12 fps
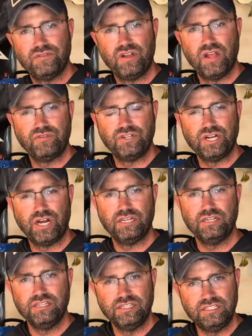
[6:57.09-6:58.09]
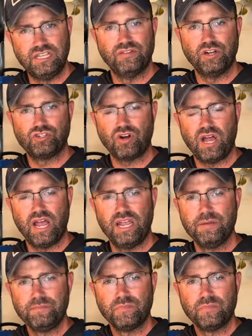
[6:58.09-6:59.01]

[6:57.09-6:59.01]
If you haven't done it, give it a try.